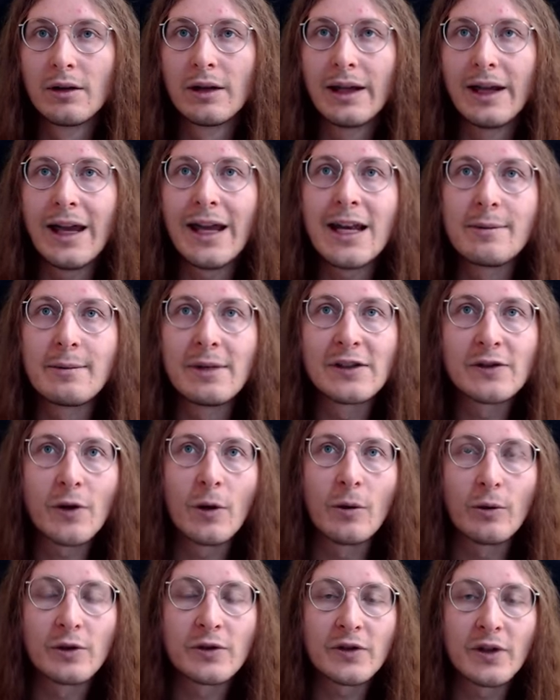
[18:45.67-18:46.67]
enemy
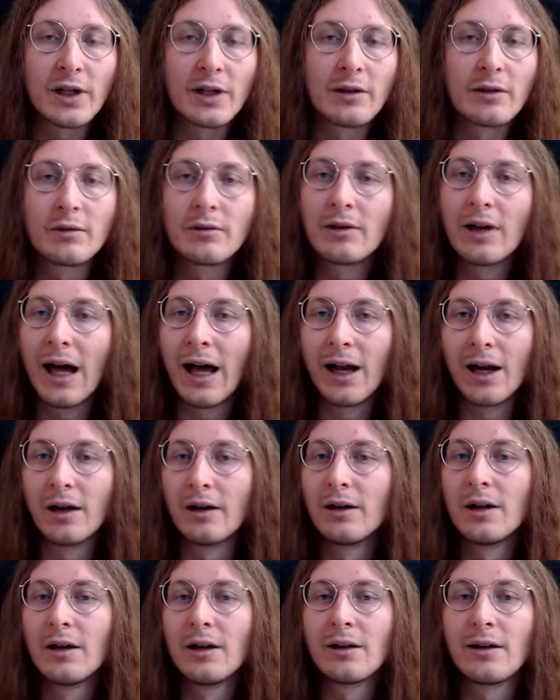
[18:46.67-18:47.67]
Stone Skin and
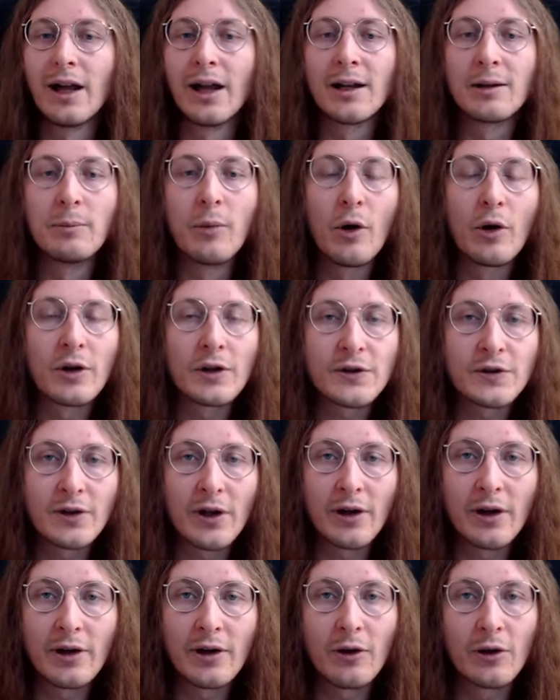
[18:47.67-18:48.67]
like
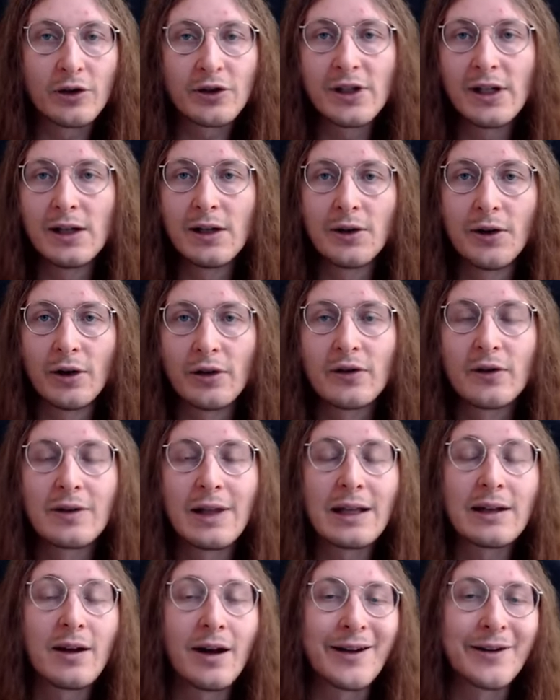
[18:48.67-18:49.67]
bolster or shield or
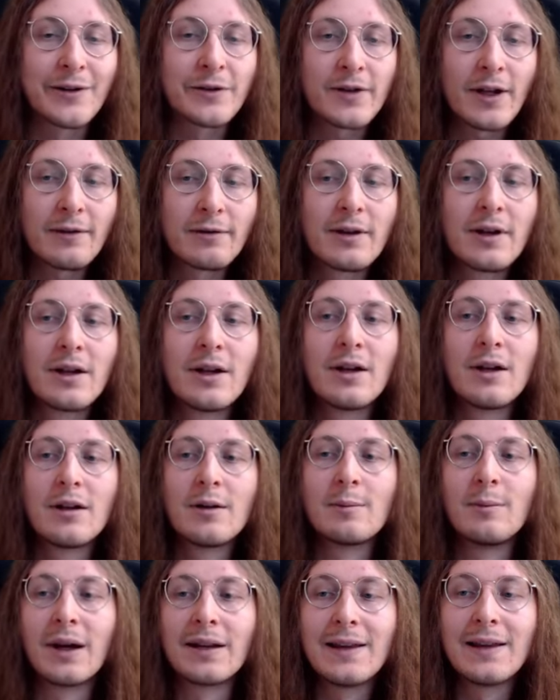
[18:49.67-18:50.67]
that kind of stuff.
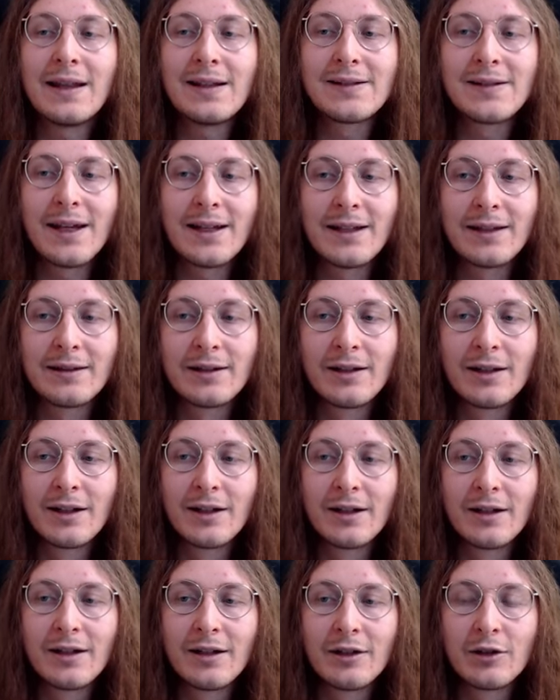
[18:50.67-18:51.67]
But let's say that
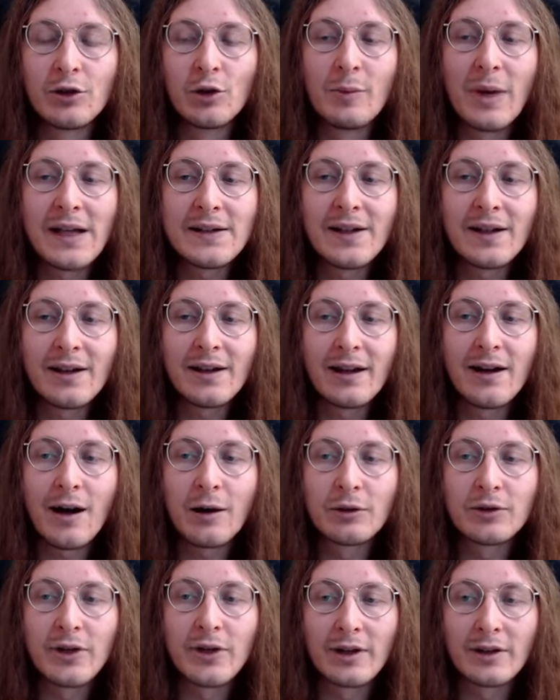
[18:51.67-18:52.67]
you basically
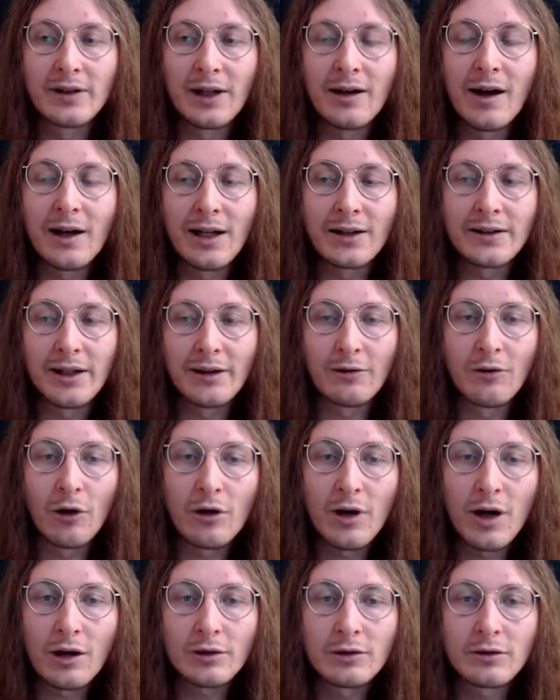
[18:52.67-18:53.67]
counter the Galathir
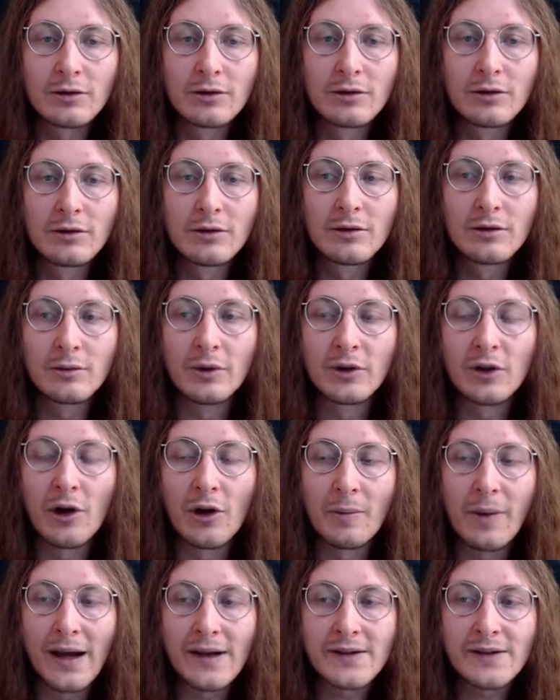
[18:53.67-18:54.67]
lockout with her
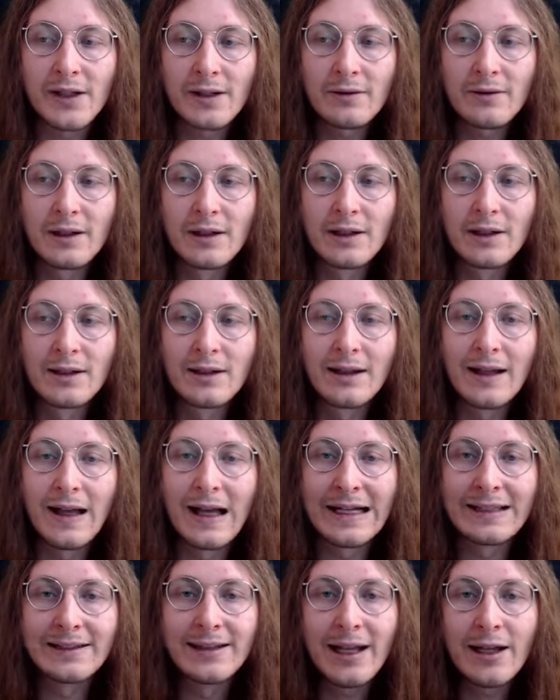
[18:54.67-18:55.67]
passive,
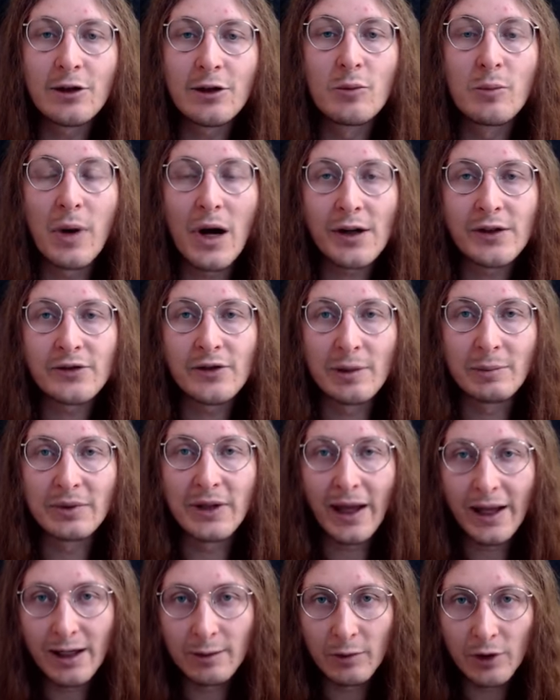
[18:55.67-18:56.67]
and then you buff strip the
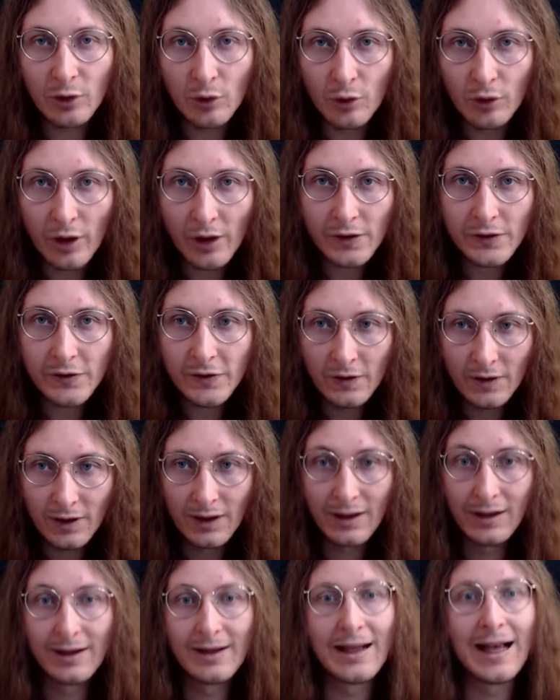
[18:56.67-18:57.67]
enemy nukers,
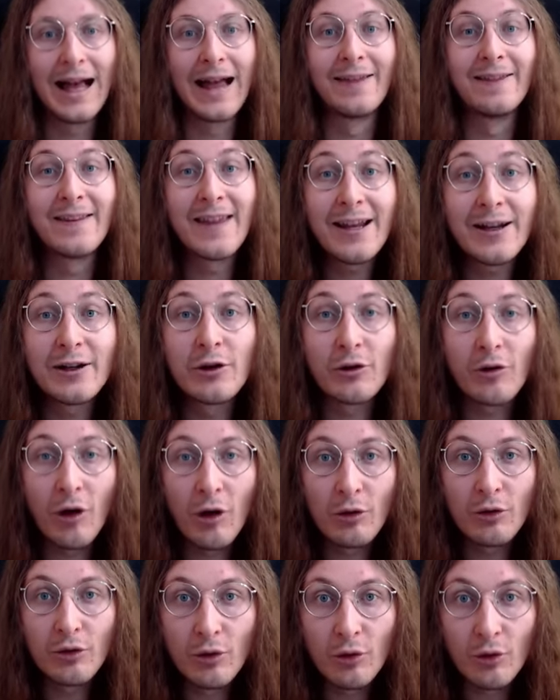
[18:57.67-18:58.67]
and then your
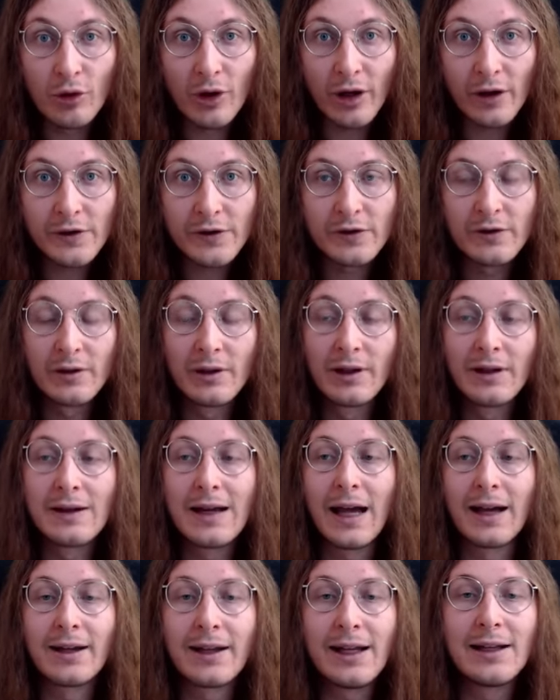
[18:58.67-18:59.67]
own nukers
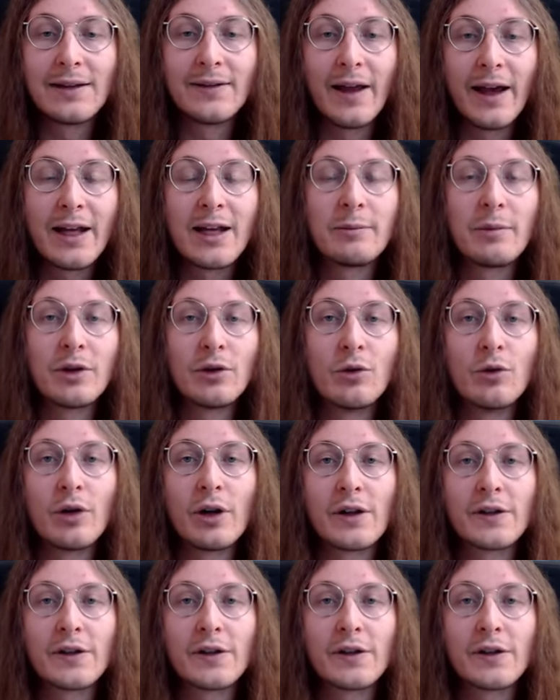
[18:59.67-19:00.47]
can kill the enemy nukers